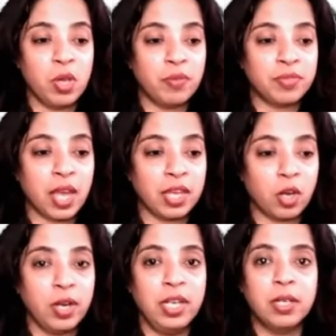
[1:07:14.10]
of
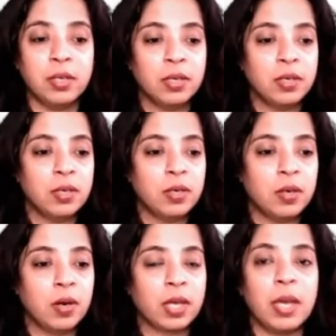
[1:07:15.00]
thyroid.
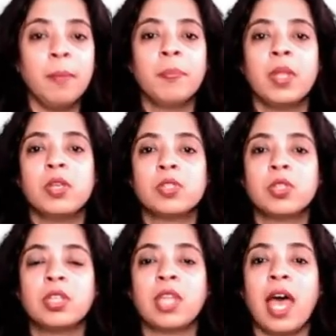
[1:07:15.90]
Okay,
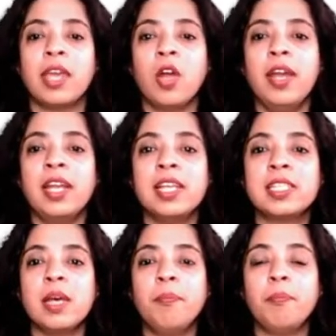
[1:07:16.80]
so the thyroid
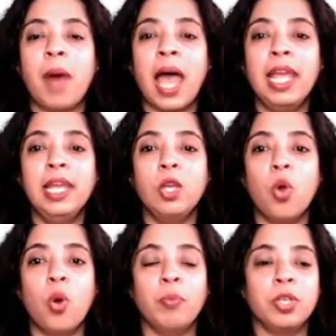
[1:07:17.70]
is a
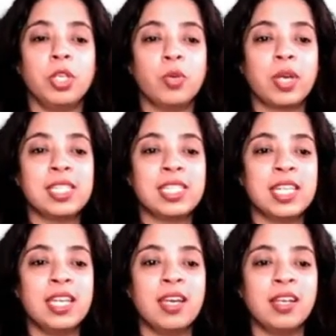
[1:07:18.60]
bilobed. You can
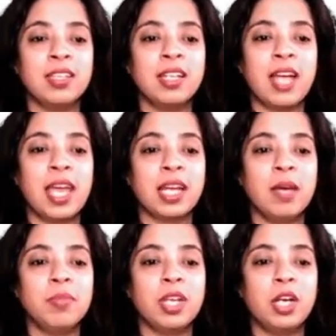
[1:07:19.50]
see here in the
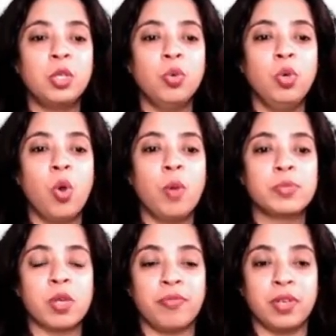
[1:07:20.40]
diagram, there are two
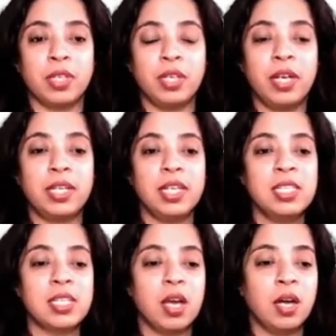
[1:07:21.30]
lobes of it
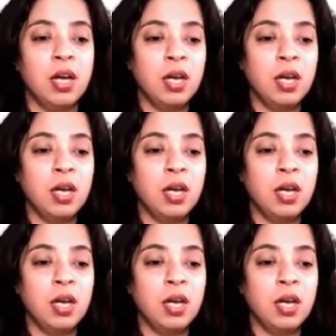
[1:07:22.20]
is a